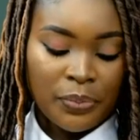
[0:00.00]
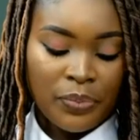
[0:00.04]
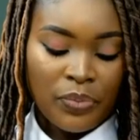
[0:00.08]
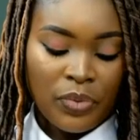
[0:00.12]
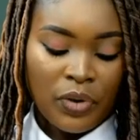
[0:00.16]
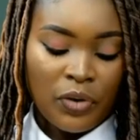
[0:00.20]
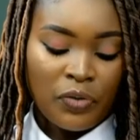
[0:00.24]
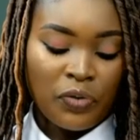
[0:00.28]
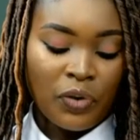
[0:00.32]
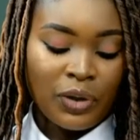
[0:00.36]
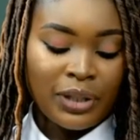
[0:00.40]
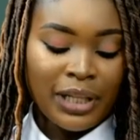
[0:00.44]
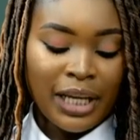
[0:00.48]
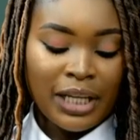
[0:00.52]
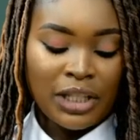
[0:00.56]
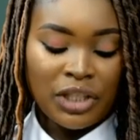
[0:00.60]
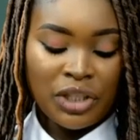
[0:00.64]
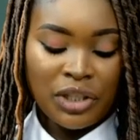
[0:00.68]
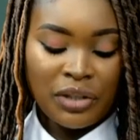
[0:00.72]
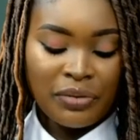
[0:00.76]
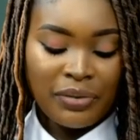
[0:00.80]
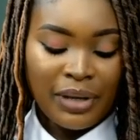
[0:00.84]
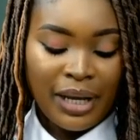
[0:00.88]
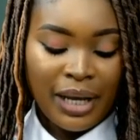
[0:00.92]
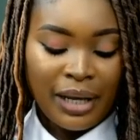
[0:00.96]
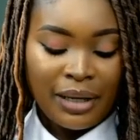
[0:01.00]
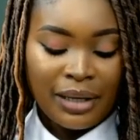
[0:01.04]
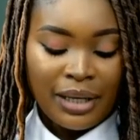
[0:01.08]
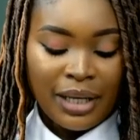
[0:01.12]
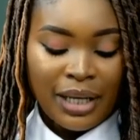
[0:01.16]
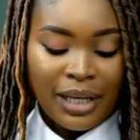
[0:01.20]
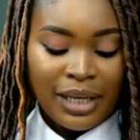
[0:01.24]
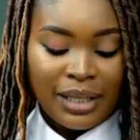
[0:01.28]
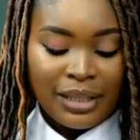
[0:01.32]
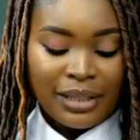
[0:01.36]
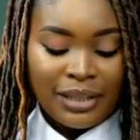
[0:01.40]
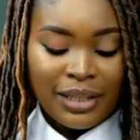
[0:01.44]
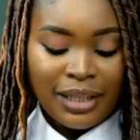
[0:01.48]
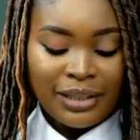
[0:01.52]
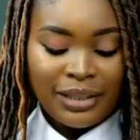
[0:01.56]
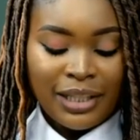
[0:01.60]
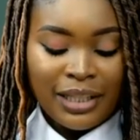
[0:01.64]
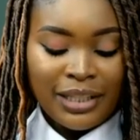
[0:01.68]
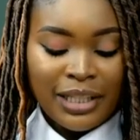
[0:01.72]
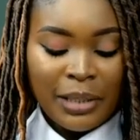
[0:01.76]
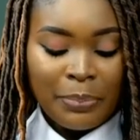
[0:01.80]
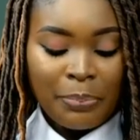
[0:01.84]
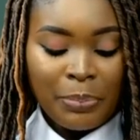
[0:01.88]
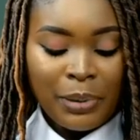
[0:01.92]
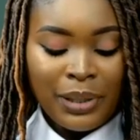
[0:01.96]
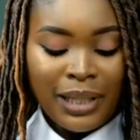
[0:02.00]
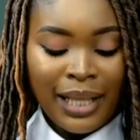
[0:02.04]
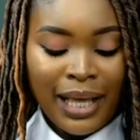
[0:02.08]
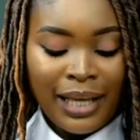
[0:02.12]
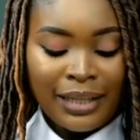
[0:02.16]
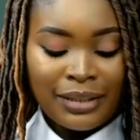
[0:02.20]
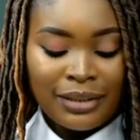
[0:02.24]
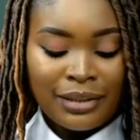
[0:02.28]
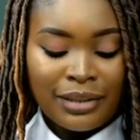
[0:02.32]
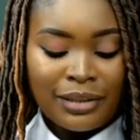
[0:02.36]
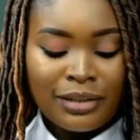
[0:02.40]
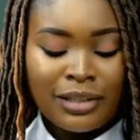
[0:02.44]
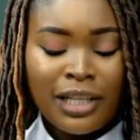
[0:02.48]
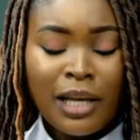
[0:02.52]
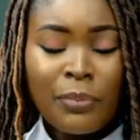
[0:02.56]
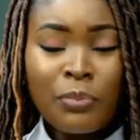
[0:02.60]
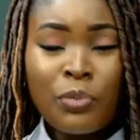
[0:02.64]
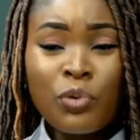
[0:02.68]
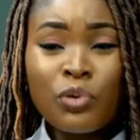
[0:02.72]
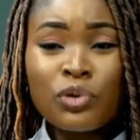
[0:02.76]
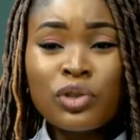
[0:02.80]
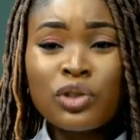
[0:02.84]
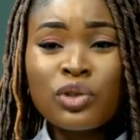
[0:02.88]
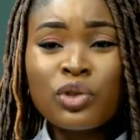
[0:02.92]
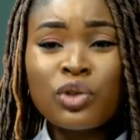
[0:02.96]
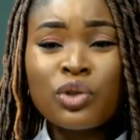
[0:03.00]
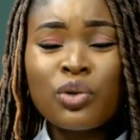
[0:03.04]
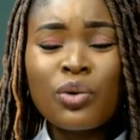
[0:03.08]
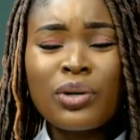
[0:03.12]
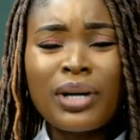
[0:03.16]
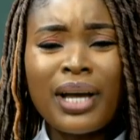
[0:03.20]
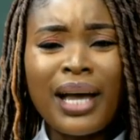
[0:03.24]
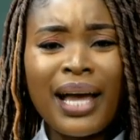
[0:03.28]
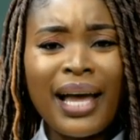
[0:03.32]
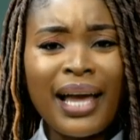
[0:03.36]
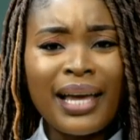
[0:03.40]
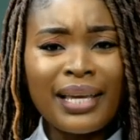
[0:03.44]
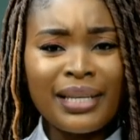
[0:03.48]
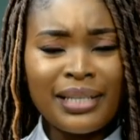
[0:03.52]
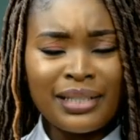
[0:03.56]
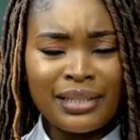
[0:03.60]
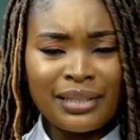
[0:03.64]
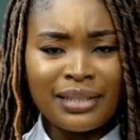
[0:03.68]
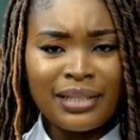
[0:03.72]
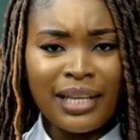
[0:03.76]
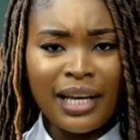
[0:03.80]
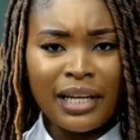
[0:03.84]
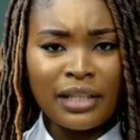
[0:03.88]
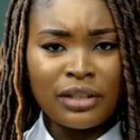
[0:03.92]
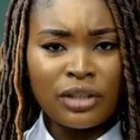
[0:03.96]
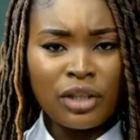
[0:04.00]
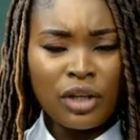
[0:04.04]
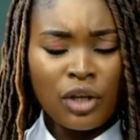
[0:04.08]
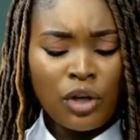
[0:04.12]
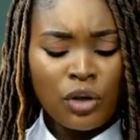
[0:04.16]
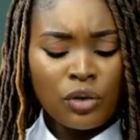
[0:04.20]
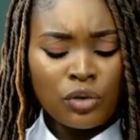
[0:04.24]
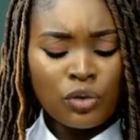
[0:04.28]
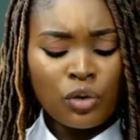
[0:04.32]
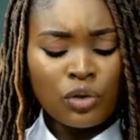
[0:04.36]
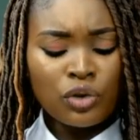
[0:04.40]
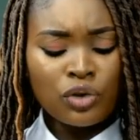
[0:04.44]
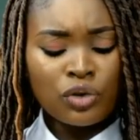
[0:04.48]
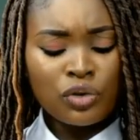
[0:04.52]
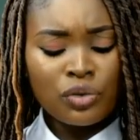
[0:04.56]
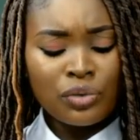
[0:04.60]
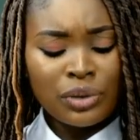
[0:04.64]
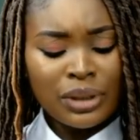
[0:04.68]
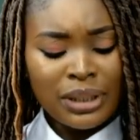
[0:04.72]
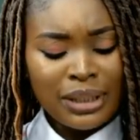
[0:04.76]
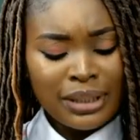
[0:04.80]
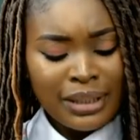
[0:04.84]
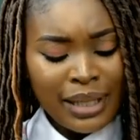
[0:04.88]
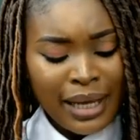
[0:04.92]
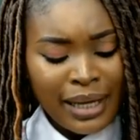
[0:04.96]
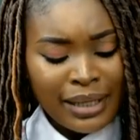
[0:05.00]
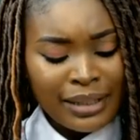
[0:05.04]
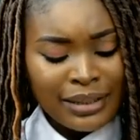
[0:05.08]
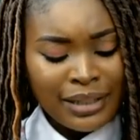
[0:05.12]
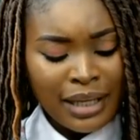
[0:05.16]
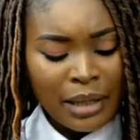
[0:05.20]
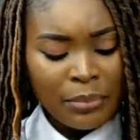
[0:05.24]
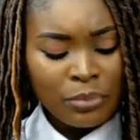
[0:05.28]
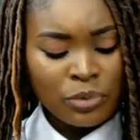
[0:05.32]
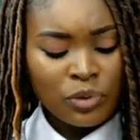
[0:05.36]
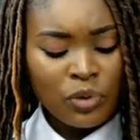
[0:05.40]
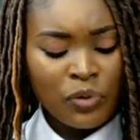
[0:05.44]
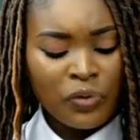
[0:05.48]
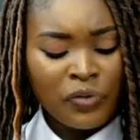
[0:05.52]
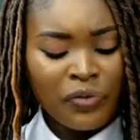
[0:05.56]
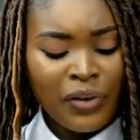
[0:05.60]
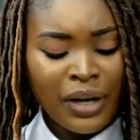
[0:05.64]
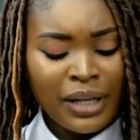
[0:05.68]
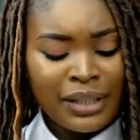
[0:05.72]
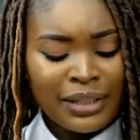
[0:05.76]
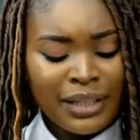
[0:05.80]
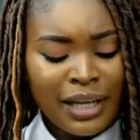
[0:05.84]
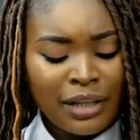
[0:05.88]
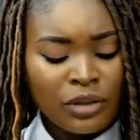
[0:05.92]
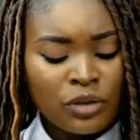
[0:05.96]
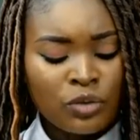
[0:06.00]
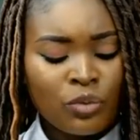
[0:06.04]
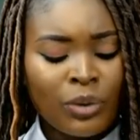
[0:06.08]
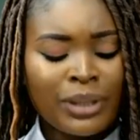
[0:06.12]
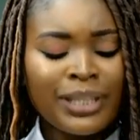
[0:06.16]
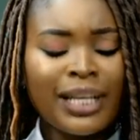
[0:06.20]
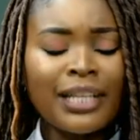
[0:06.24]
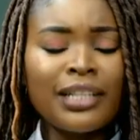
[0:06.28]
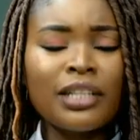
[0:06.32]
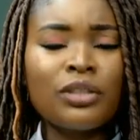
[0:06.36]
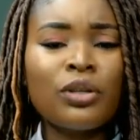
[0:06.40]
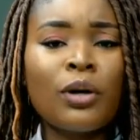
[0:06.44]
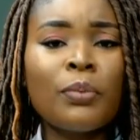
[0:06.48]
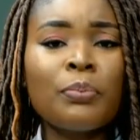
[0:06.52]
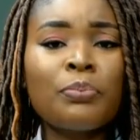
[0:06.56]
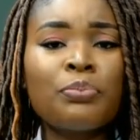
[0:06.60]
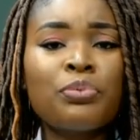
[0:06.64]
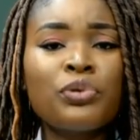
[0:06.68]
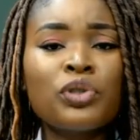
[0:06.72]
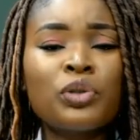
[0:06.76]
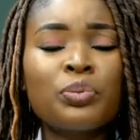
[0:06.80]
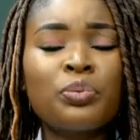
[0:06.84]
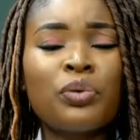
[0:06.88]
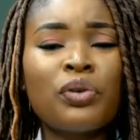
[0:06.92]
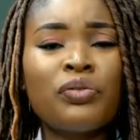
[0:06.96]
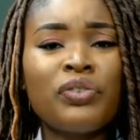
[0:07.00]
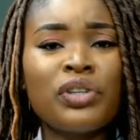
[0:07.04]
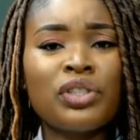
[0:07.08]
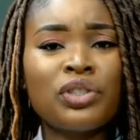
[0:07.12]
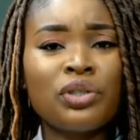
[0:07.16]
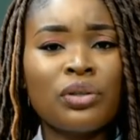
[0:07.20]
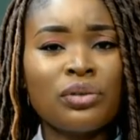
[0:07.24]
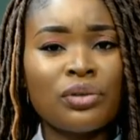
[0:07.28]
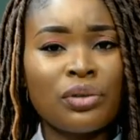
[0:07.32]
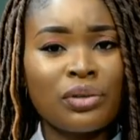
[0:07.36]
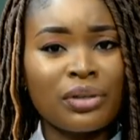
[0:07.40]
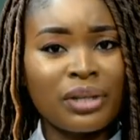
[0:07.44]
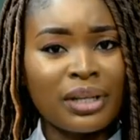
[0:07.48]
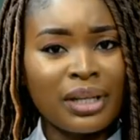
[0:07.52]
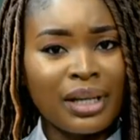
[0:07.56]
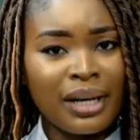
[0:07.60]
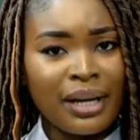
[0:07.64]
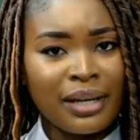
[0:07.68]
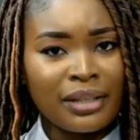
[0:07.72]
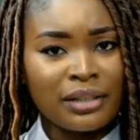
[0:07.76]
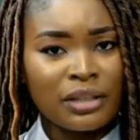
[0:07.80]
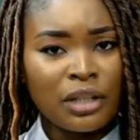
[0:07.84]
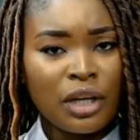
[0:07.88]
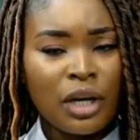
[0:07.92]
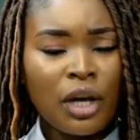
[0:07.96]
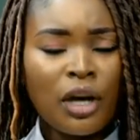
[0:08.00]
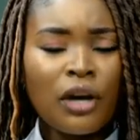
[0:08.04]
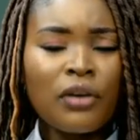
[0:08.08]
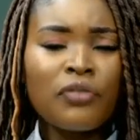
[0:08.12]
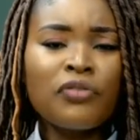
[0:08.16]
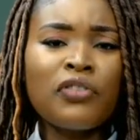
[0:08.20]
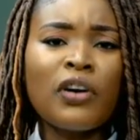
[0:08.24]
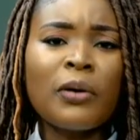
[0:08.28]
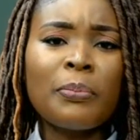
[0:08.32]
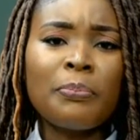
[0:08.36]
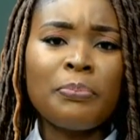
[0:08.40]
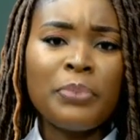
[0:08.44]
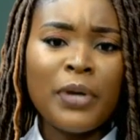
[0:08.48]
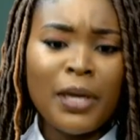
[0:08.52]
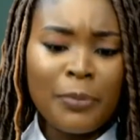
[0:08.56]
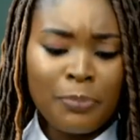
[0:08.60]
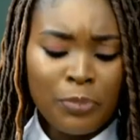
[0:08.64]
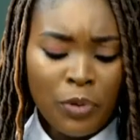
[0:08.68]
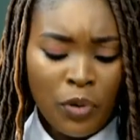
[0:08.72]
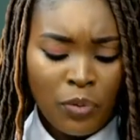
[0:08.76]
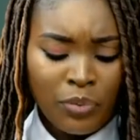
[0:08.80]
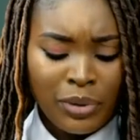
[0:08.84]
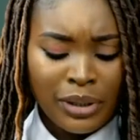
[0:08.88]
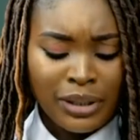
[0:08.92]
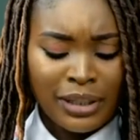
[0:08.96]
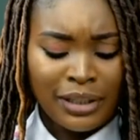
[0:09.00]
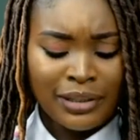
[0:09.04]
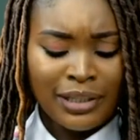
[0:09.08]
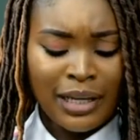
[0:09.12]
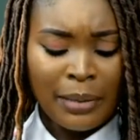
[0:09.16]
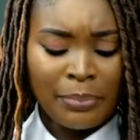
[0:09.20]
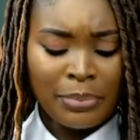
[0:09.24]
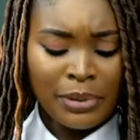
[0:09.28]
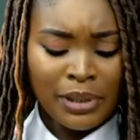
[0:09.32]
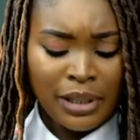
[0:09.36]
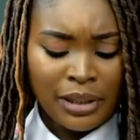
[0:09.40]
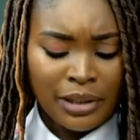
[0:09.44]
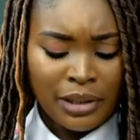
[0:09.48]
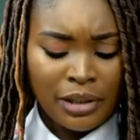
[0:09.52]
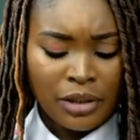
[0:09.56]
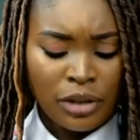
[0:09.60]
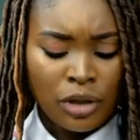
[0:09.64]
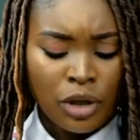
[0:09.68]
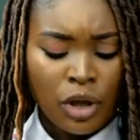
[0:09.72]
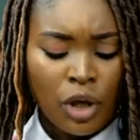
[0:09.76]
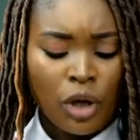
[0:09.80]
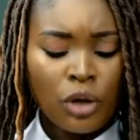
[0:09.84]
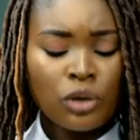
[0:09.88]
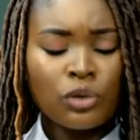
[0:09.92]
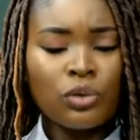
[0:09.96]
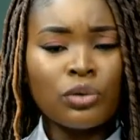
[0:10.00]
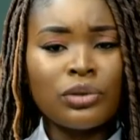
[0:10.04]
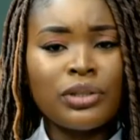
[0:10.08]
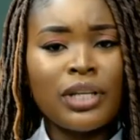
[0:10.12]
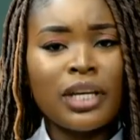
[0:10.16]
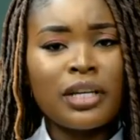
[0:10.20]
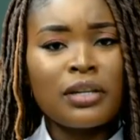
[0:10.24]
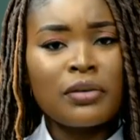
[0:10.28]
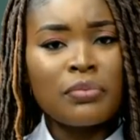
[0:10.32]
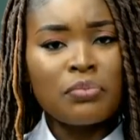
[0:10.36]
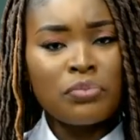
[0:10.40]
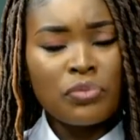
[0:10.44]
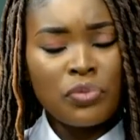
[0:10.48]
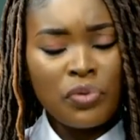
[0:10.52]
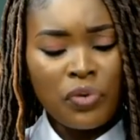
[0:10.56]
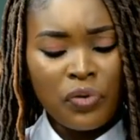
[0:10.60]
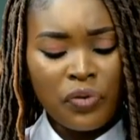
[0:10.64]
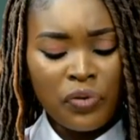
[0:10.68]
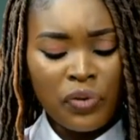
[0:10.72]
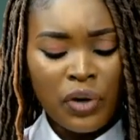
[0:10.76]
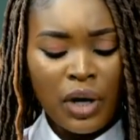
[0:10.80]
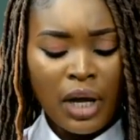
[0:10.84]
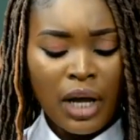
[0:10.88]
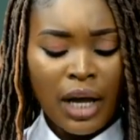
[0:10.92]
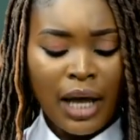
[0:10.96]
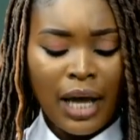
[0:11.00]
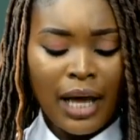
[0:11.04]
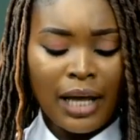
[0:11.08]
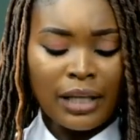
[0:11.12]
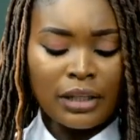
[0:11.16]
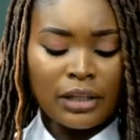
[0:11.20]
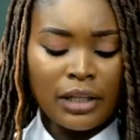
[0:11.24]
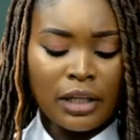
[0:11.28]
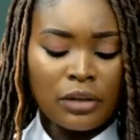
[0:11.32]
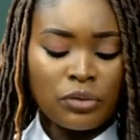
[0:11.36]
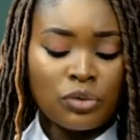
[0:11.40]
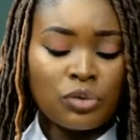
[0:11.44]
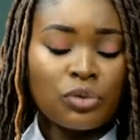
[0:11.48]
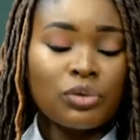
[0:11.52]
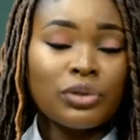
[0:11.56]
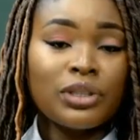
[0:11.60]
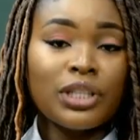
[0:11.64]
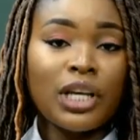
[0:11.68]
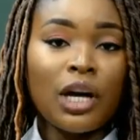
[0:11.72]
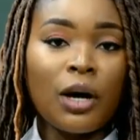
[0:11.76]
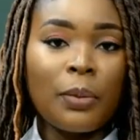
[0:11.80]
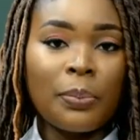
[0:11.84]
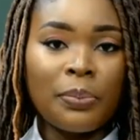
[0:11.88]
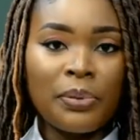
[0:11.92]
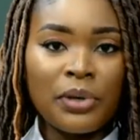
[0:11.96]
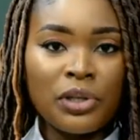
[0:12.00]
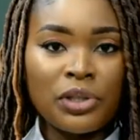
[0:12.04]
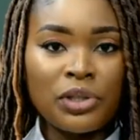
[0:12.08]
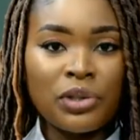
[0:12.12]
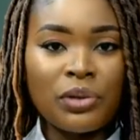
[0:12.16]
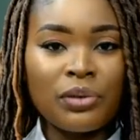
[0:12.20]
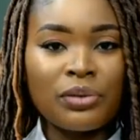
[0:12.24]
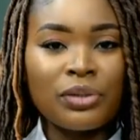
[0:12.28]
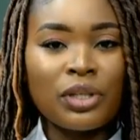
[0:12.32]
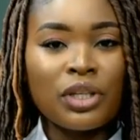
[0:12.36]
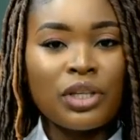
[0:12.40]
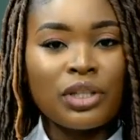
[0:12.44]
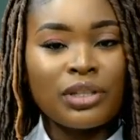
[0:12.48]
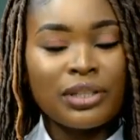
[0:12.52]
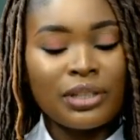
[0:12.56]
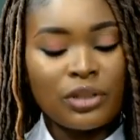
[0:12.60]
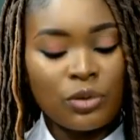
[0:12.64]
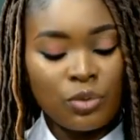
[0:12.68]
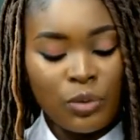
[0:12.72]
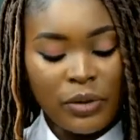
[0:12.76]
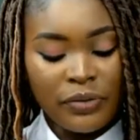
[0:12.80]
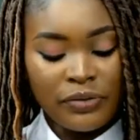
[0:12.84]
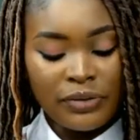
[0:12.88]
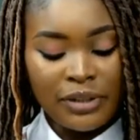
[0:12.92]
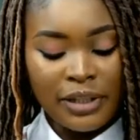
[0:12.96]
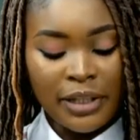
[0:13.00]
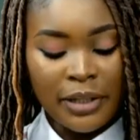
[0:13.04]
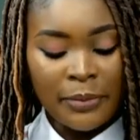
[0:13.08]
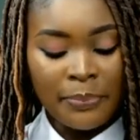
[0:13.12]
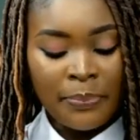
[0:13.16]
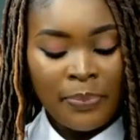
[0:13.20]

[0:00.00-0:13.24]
for Nigeria, they say the plan they must chook eye inside to scrutinize them to find out whether they don't put provision on ground for people with disability to take move and then do their operation swiftly.